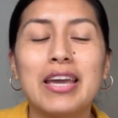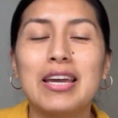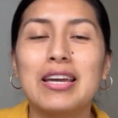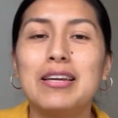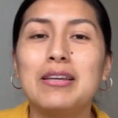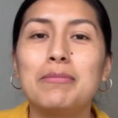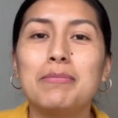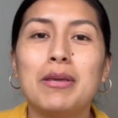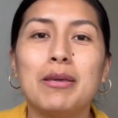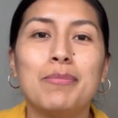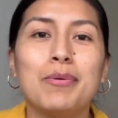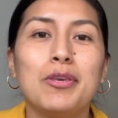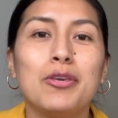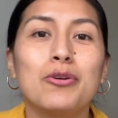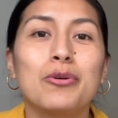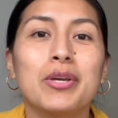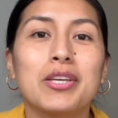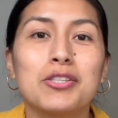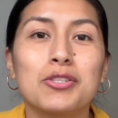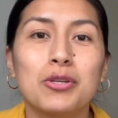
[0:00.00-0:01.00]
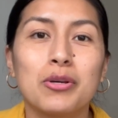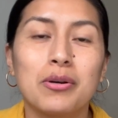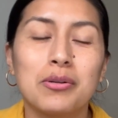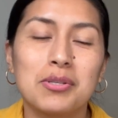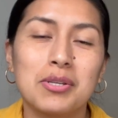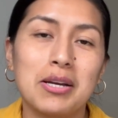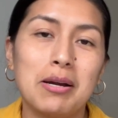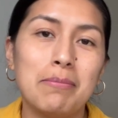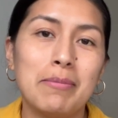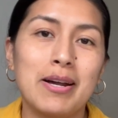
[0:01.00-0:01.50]
and maybe you'll get to go
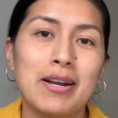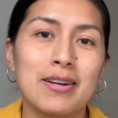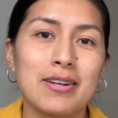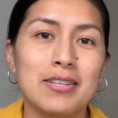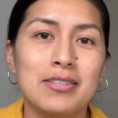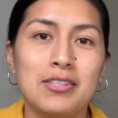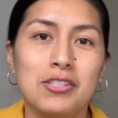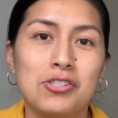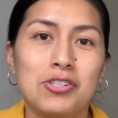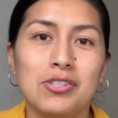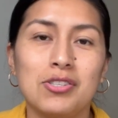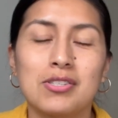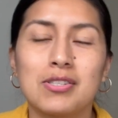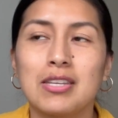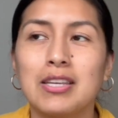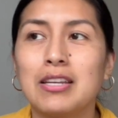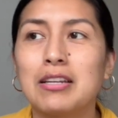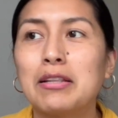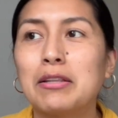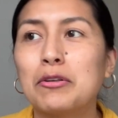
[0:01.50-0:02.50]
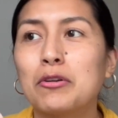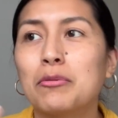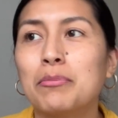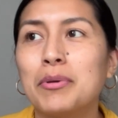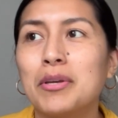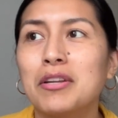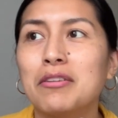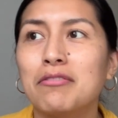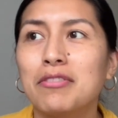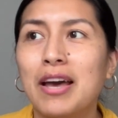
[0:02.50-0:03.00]
to Gamarra to just get a little
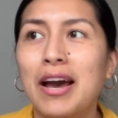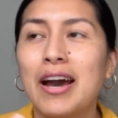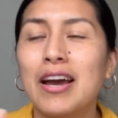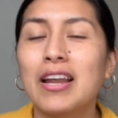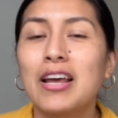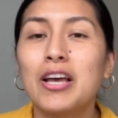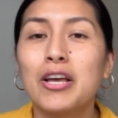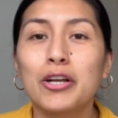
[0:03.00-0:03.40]
bit of that